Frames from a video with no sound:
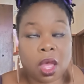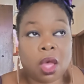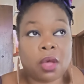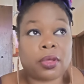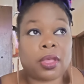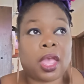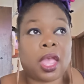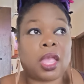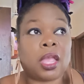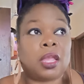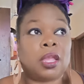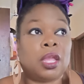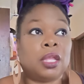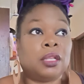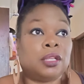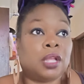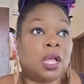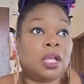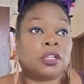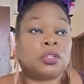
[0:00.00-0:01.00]
Okay, it
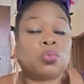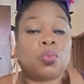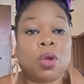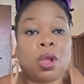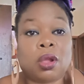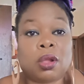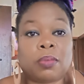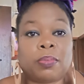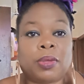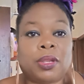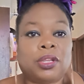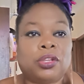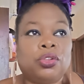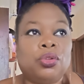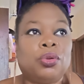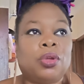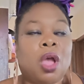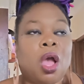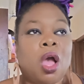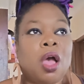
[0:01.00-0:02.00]
does work, but
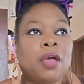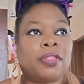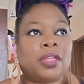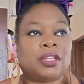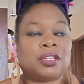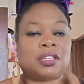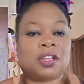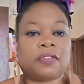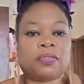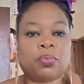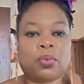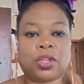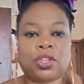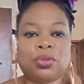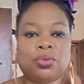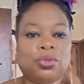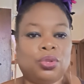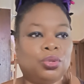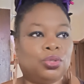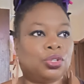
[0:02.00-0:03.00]
all that stuff where
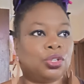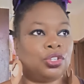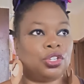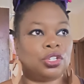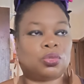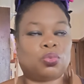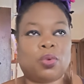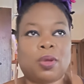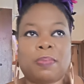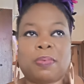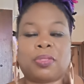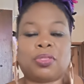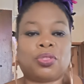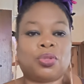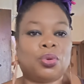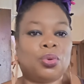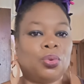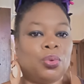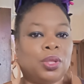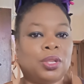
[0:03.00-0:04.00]
you used to just whipping
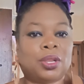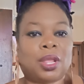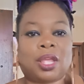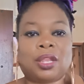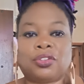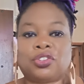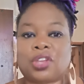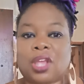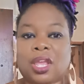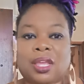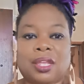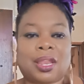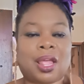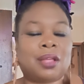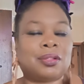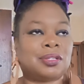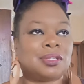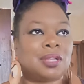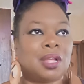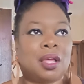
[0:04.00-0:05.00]
through and checking
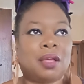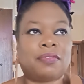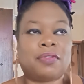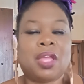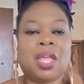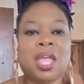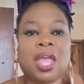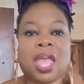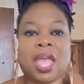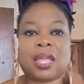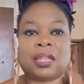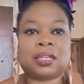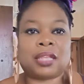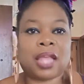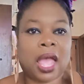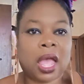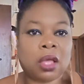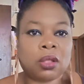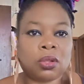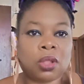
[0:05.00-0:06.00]
out stuff and
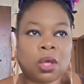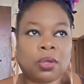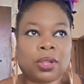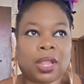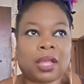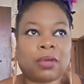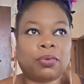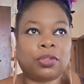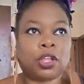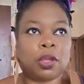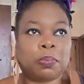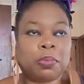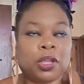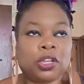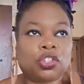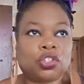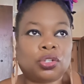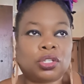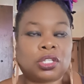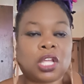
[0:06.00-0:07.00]
download, like when your
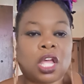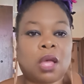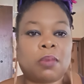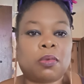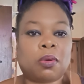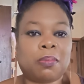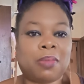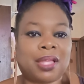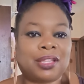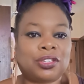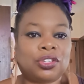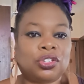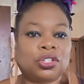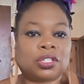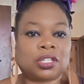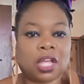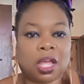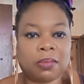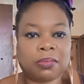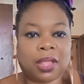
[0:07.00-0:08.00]
pictures come or messages
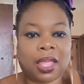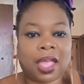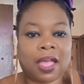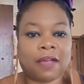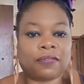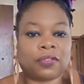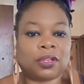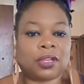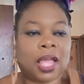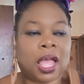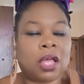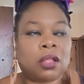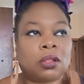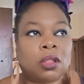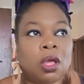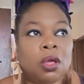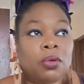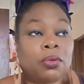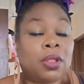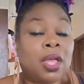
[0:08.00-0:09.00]
come, they have to
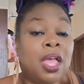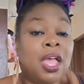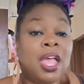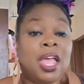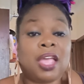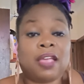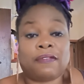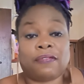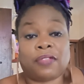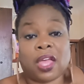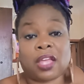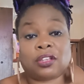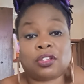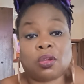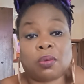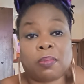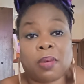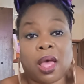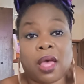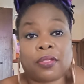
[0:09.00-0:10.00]
download. If that
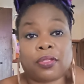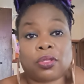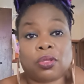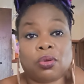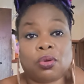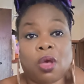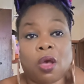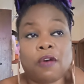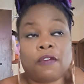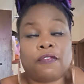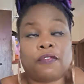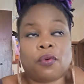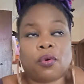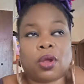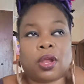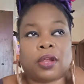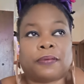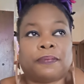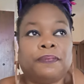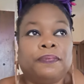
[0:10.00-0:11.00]
don't bother you, go for
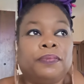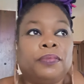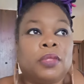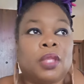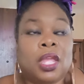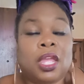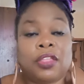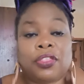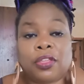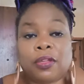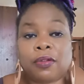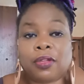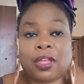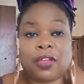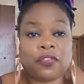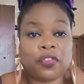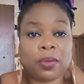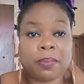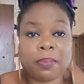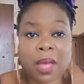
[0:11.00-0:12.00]
it.
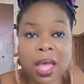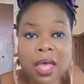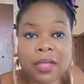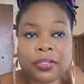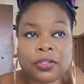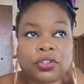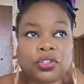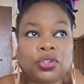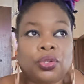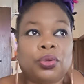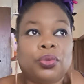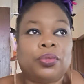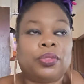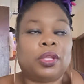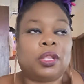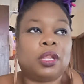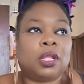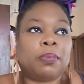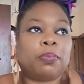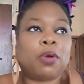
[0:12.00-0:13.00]
If it bothers you,
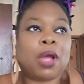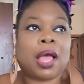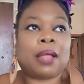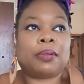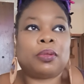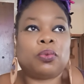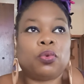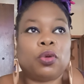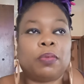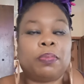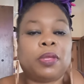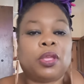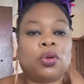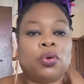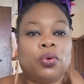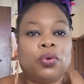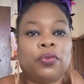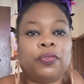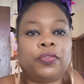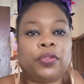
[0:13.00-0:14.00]
then it probably will
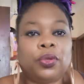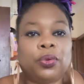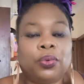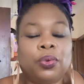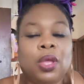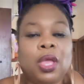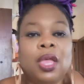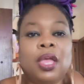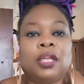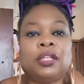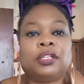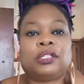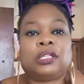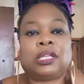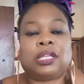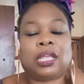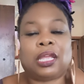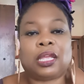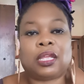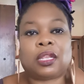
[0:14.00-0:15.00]
behoove you to
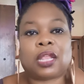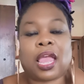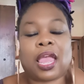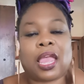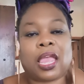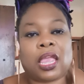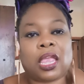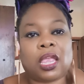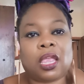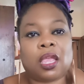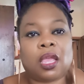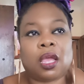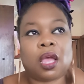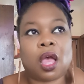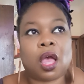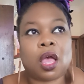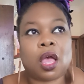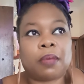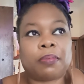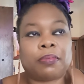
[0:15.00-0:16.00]
get a
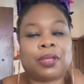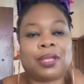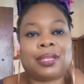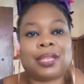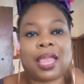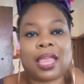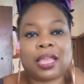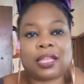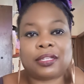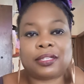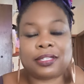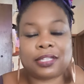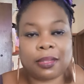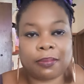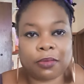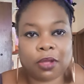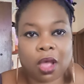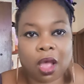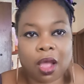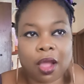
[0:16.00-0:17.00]
Ghanaian
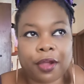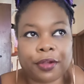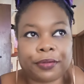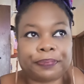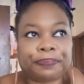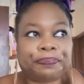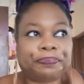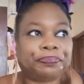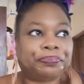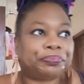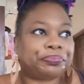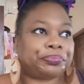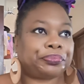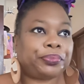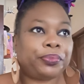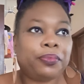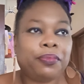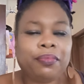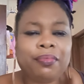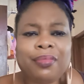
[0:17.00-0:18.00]
SIM card.
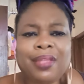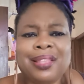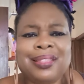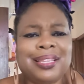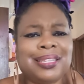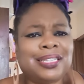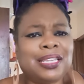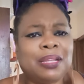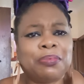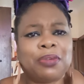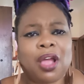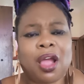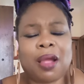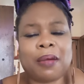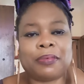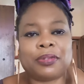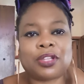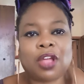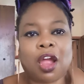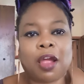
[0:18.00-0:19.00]
The SIM
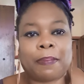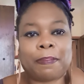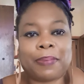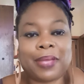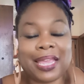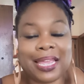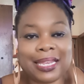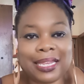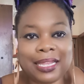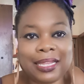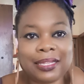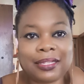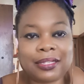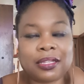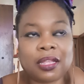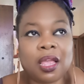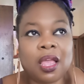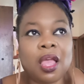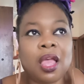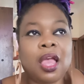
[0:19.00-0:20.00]
cards are pennies.
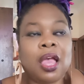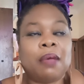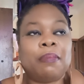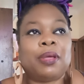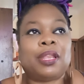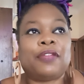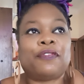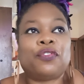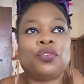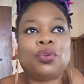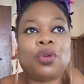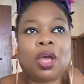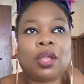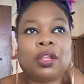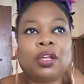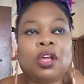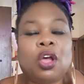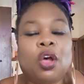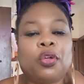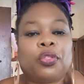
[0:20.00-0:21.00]
But if you're going
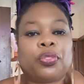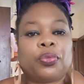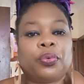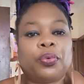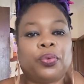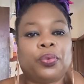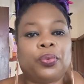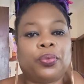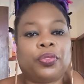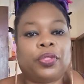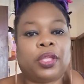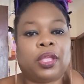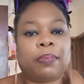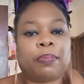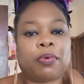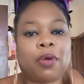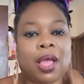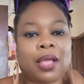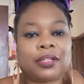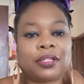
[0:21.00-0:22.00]
to go through the
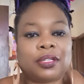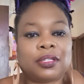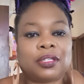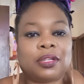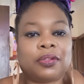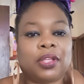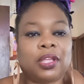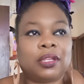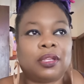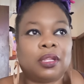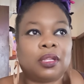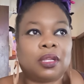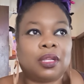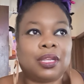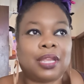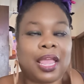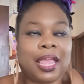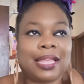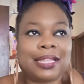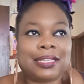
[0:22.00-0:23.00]
process of getting a
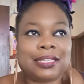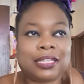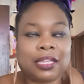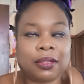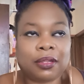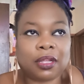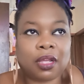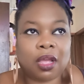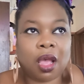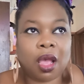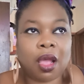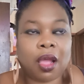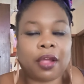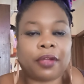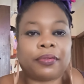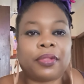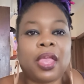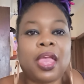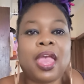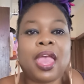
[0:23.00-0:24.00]
Ghanaian SIM card
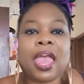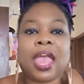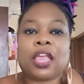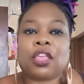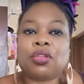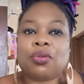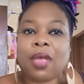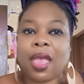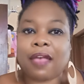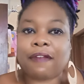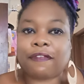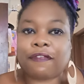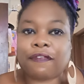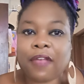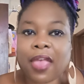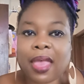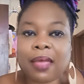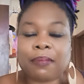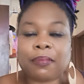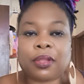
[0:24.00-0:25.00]
and you have
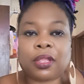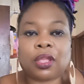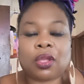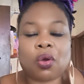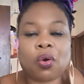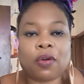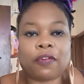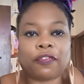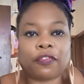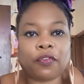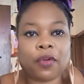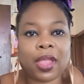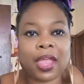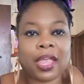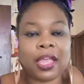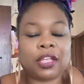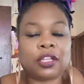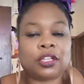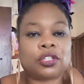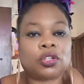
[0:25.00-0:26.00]
family or
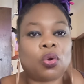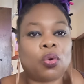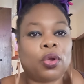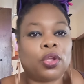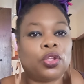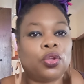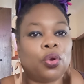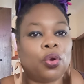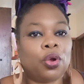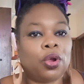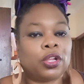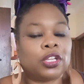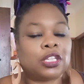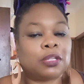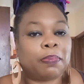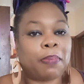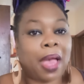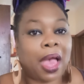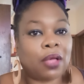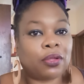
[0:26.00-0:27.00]
friends or your
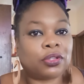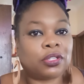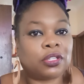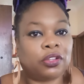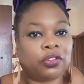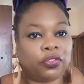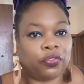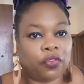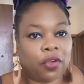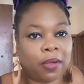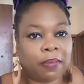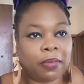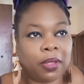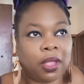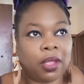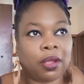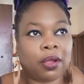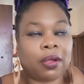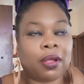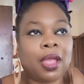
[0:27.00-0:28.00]
spouse from
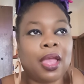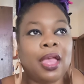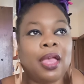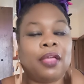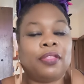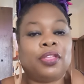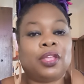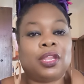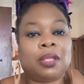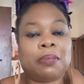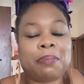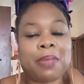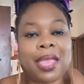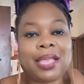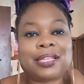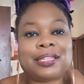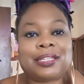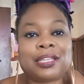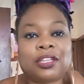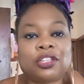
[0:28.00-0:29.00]
here, then it
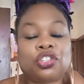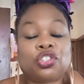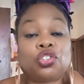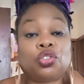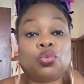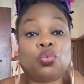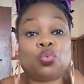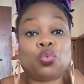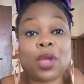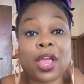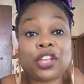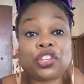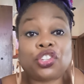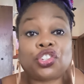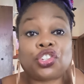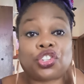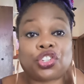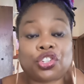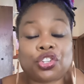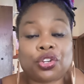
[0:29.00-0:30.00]
makes sense to
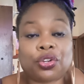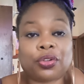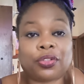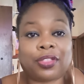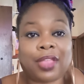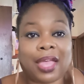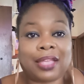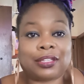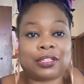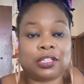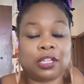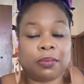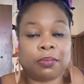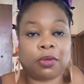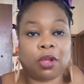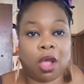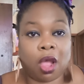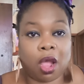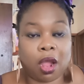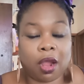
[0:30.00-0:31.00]
register that SIM
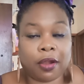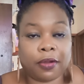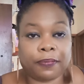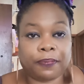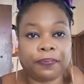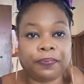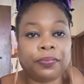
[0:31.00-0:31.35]
card.